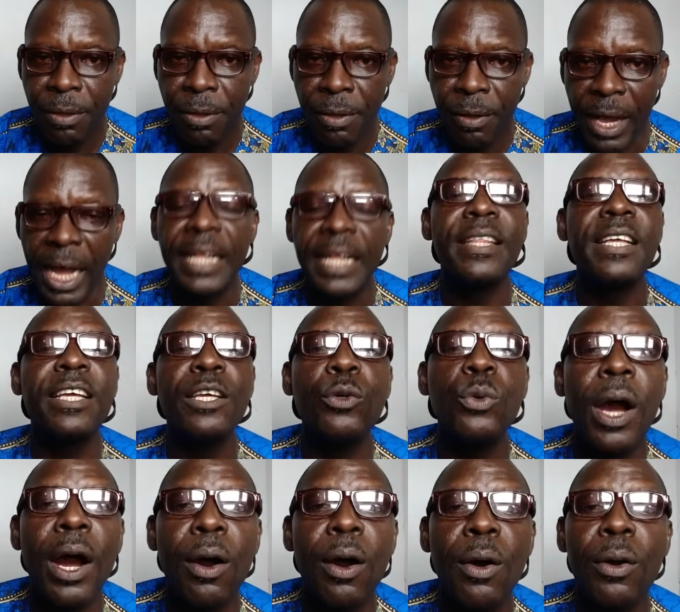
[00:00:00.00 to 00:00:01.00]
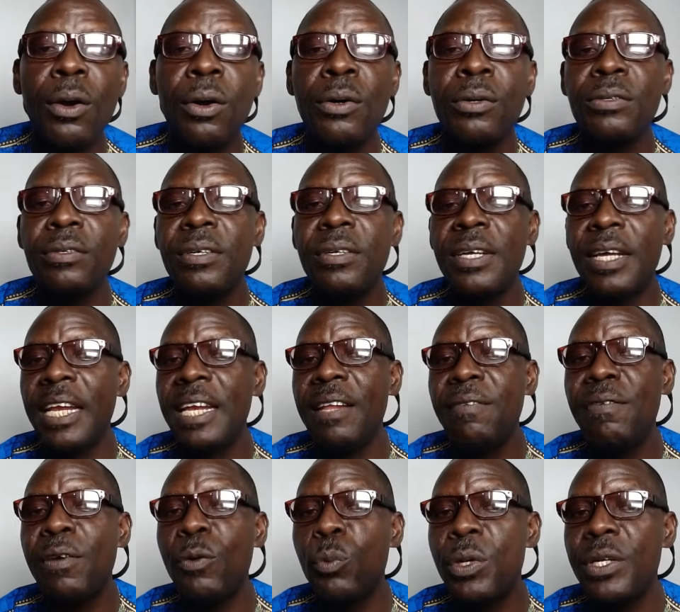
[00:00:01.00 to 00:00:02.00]
I think you are all a
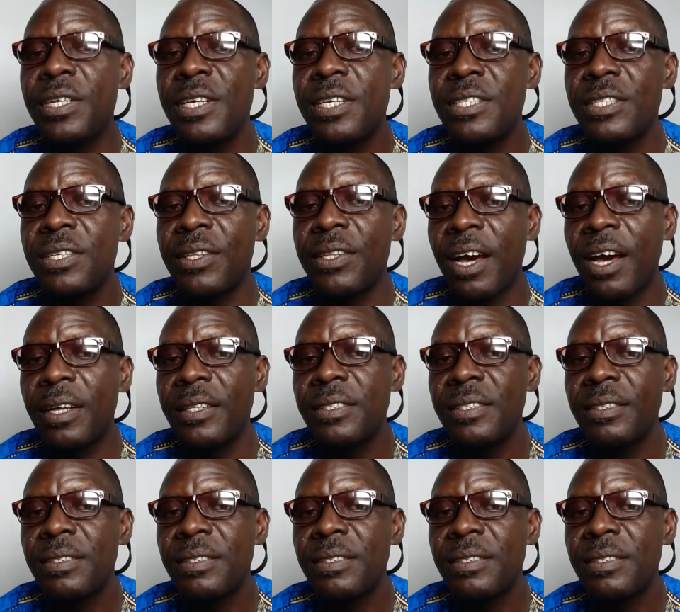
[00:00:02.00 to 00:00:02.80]
living witness to that.